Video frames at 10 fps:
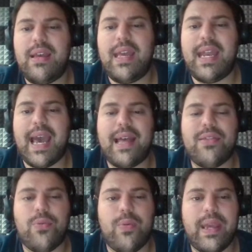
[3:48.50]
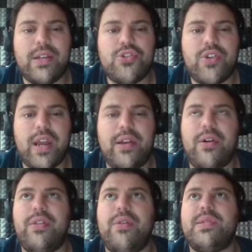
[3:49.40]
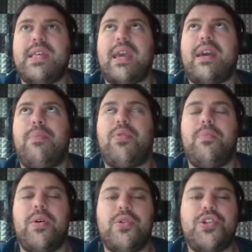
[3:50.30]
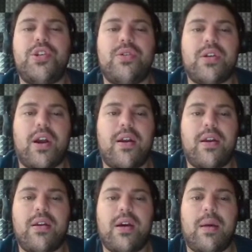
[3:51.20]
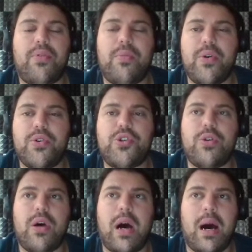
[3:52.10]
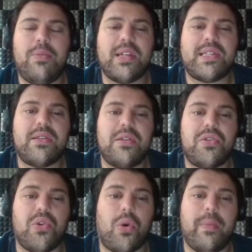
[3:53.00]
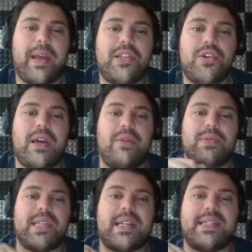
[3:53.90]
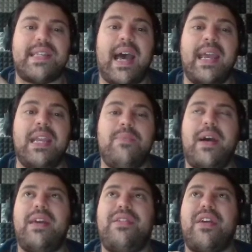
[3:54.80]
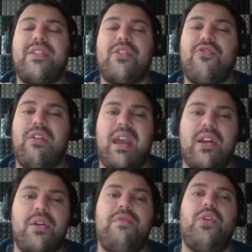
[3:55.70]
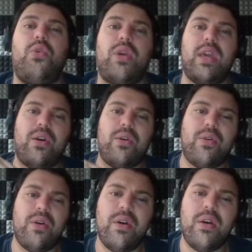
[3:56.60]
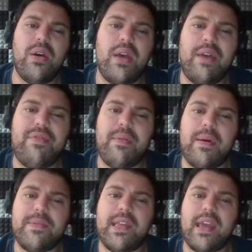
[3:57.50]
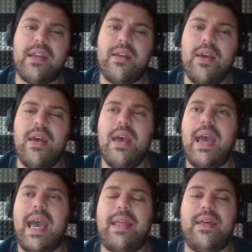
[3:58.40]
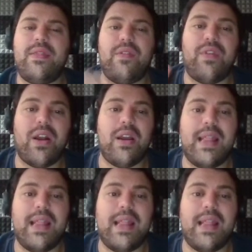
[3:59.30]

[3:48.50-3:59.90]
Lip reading: it had the winged dragon. No, there was like a promotional card, a promotional obelisk, the Tormentor, that was like signed by, I think, the creator of Yu-Gi-Oh, if I'm not mistaken. And then the very